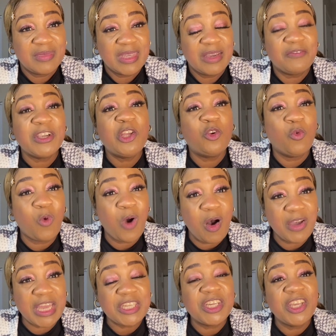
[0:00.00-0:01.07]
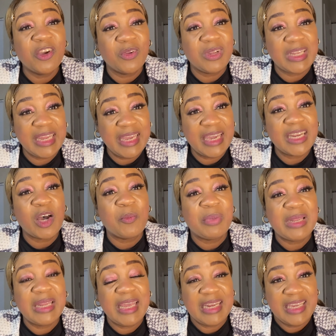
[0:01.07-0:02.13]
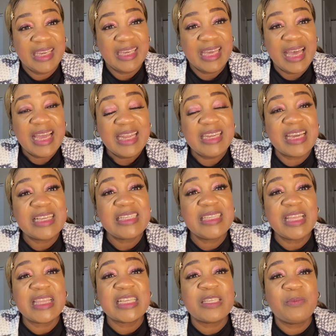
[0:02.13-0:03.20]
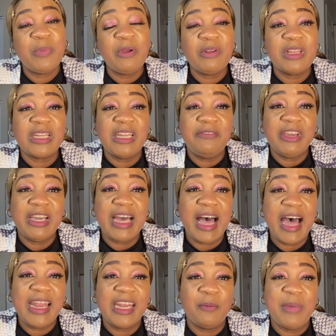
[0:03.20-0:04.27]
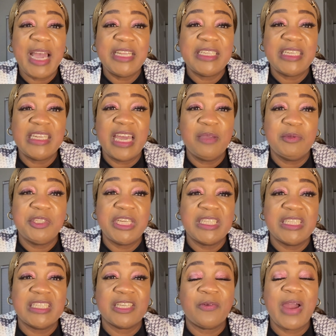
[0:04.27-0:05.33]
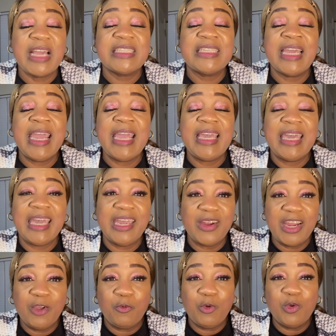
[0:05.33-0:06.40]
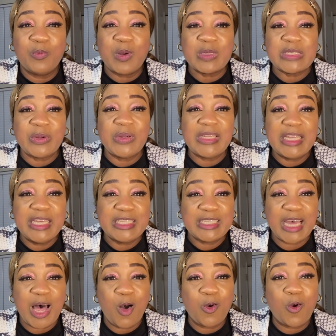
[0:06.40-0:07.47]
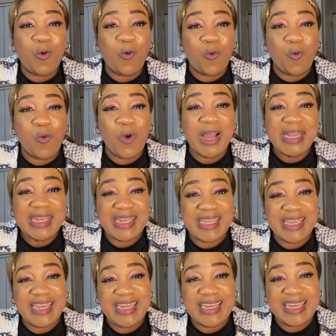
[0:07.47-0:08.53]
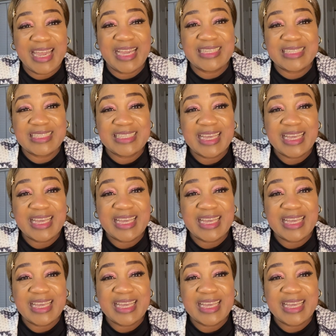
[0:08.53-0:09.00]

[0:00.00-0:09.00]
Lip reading: For you to walk into your land of plenty. Thus said the Spirit of the living God in the mighty name of Jesus Christ. Take care, and we will most certainly talk on the next.